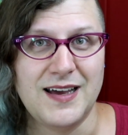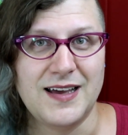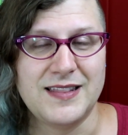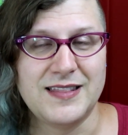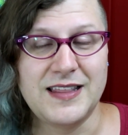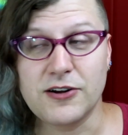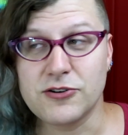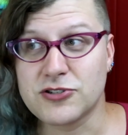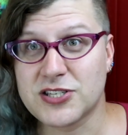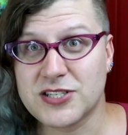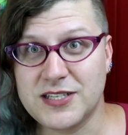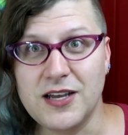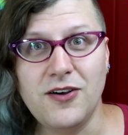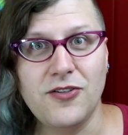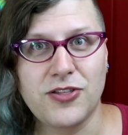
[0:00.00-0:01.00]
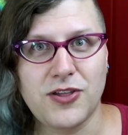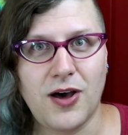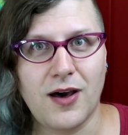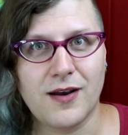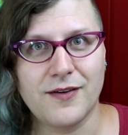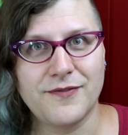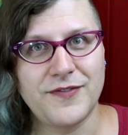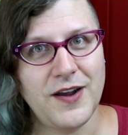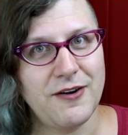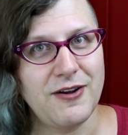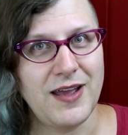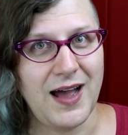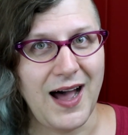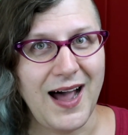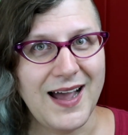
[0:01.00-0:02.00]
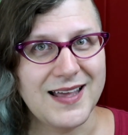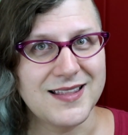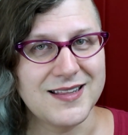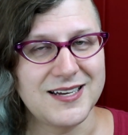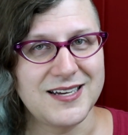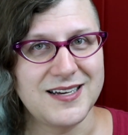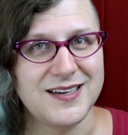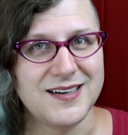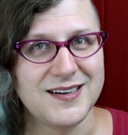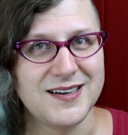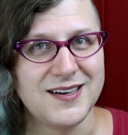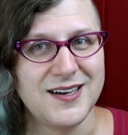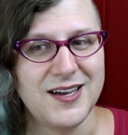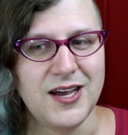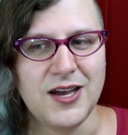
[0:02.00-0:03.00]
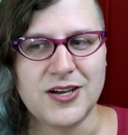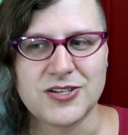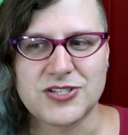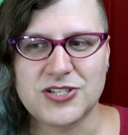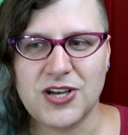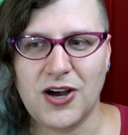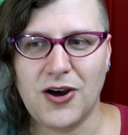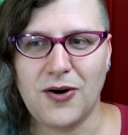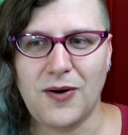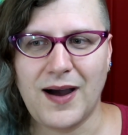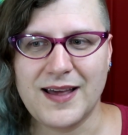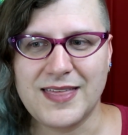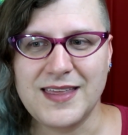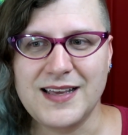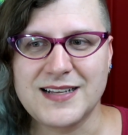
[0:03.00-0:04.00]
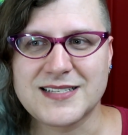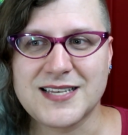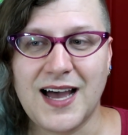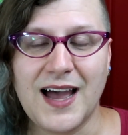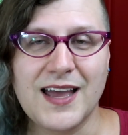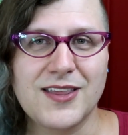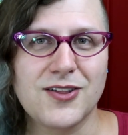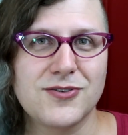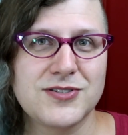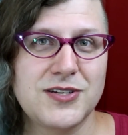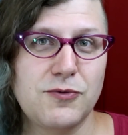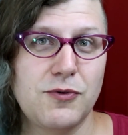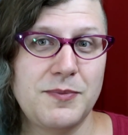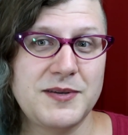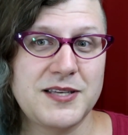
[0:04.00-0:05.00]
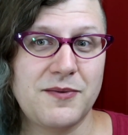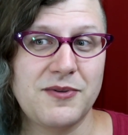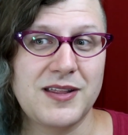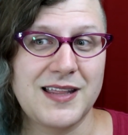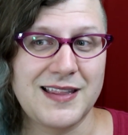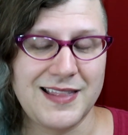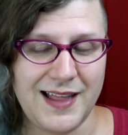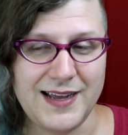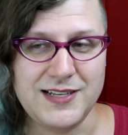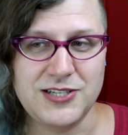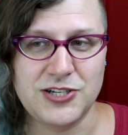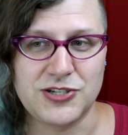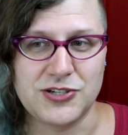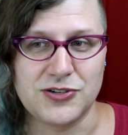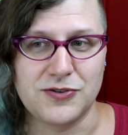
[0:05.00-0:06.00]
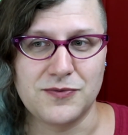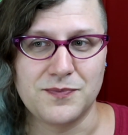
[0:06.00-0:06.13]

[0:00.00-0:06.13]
They're still thought of very highly. So I think tying those in would be something they'd like to do.